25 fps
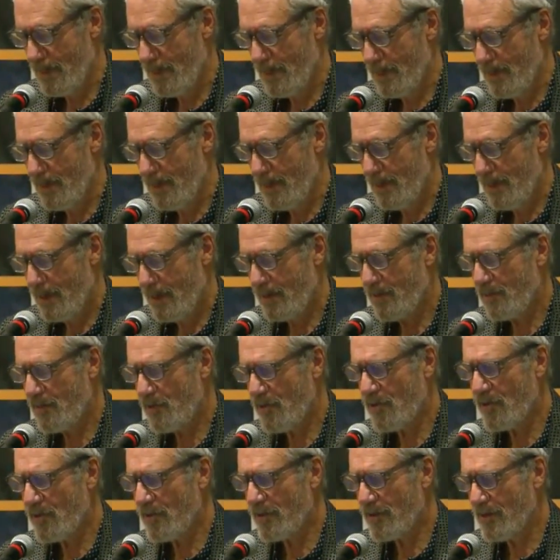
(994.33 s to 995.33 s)
I
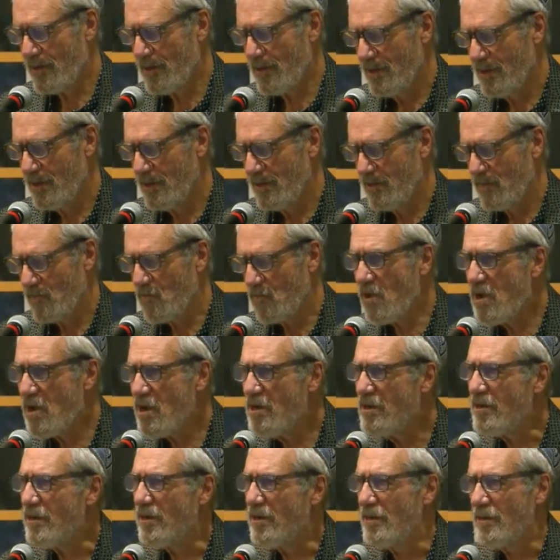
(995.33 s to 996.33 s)
thought,
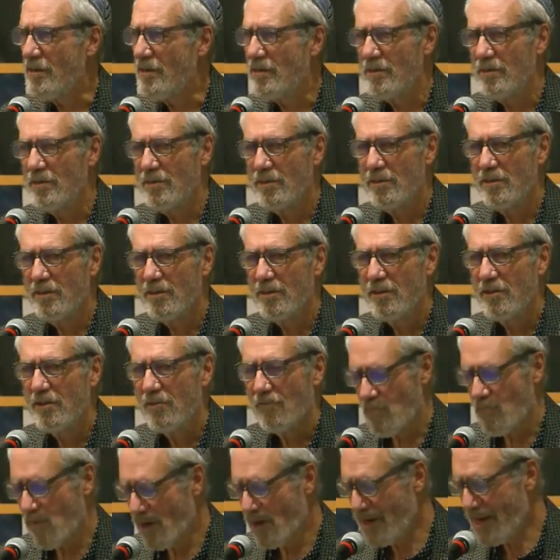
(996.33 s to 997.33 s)
run
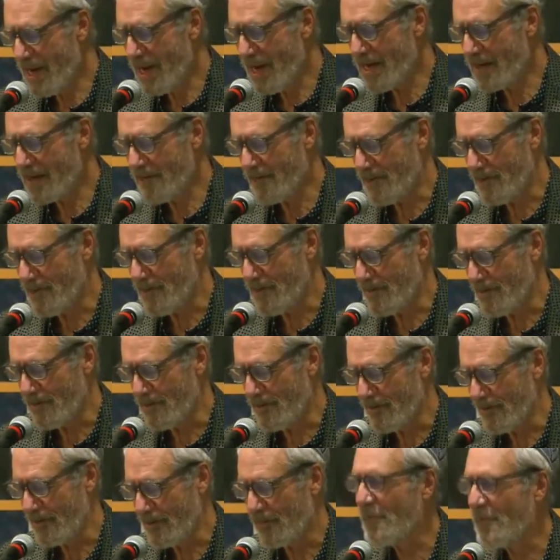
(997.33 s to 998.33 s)
out of here
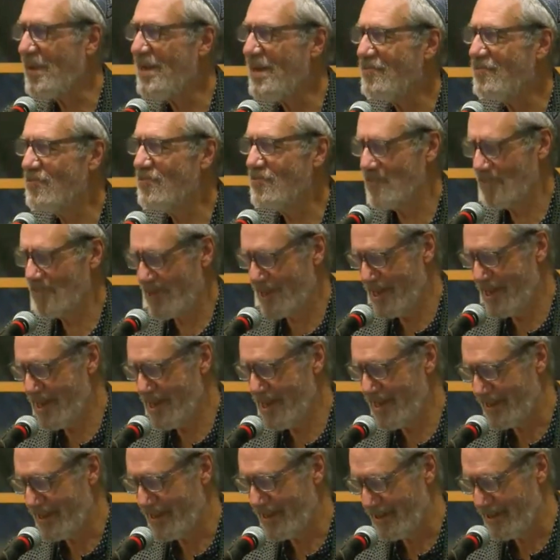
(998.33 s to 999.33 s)
as fast as you
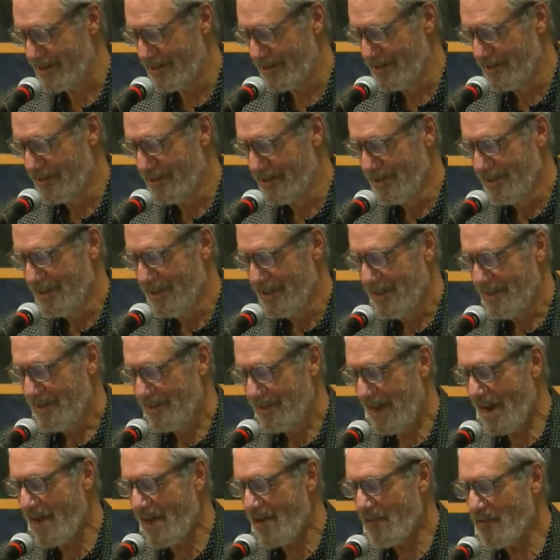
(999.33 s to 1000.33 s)
can,
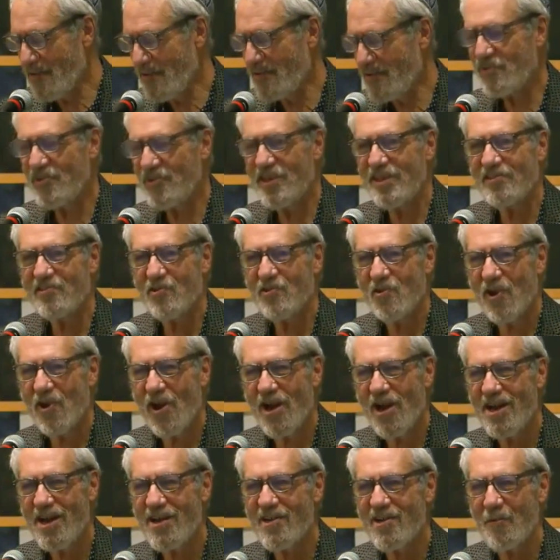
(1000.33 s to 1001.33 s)
down the center
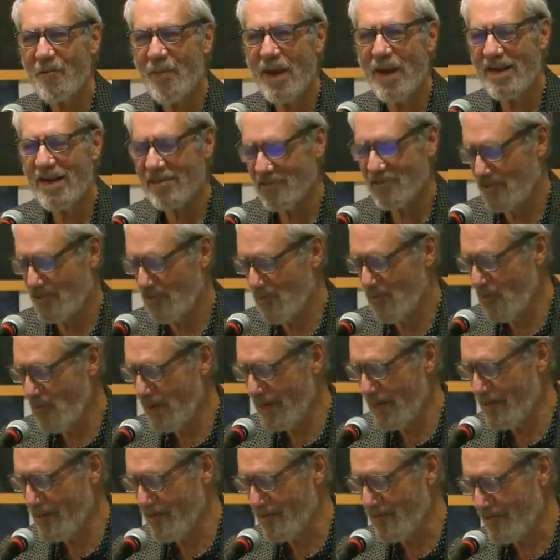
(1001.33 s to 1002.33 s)
aisle, past the
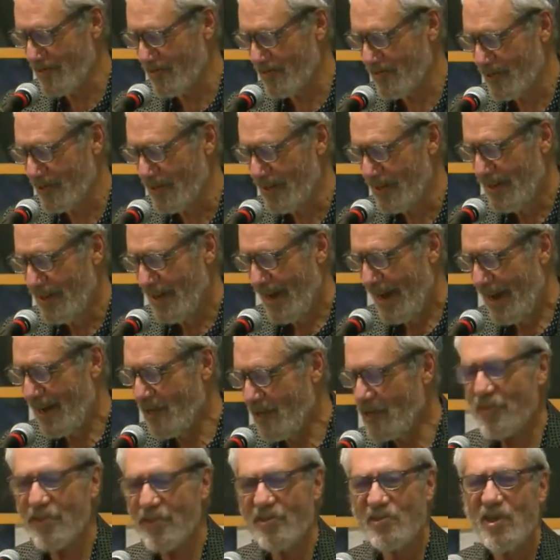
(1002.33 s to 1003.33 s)
readers,
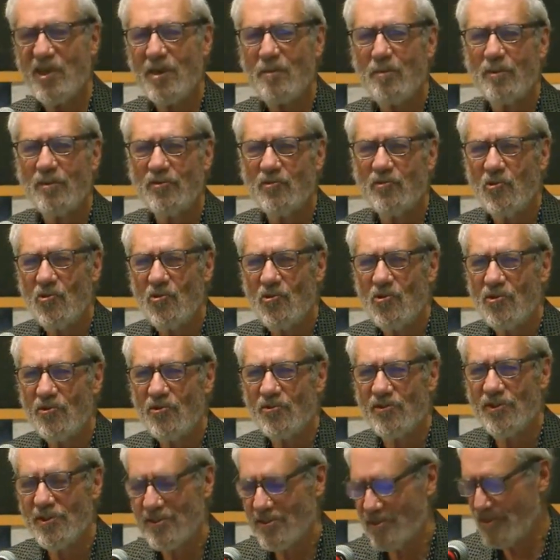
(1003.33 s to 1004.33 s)
out the double doors
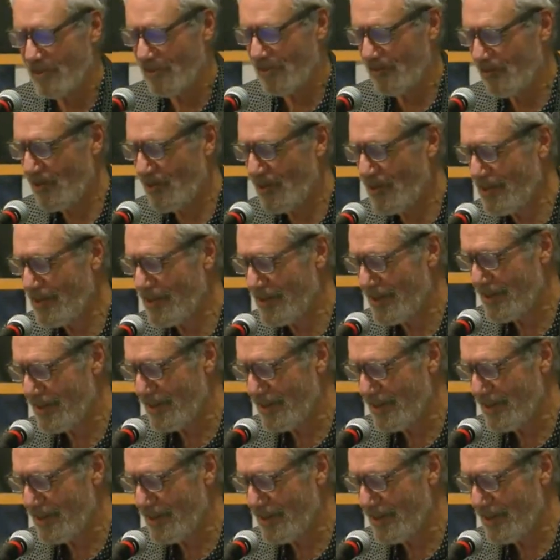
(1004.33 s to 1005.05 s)
into the sun.